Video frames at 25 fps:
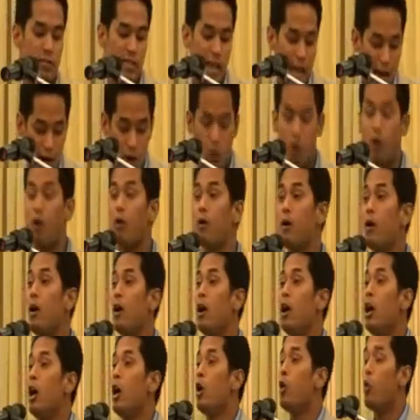of Selangor,
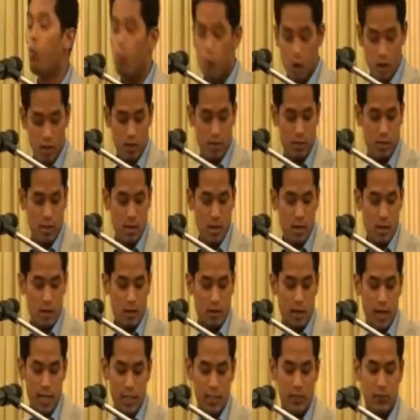who was
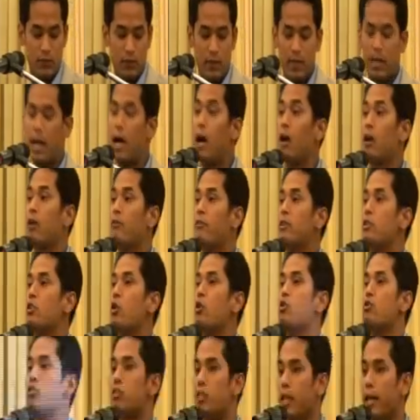transferred out of his
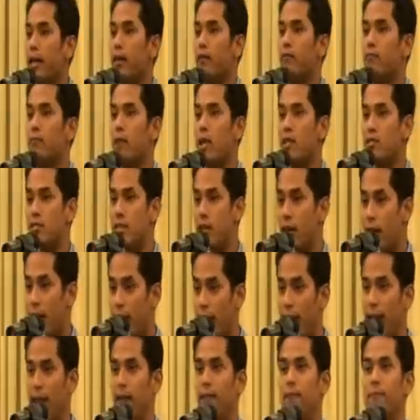own state, Tan Sri
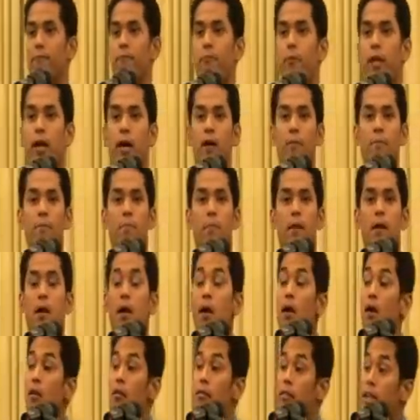Khalid. Yeah?
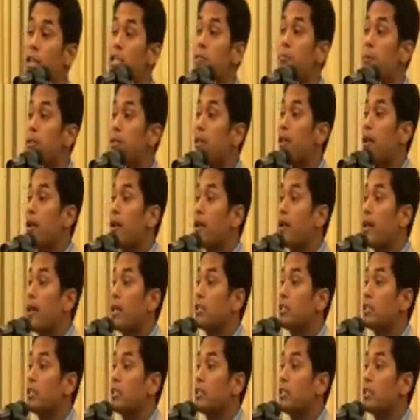This particular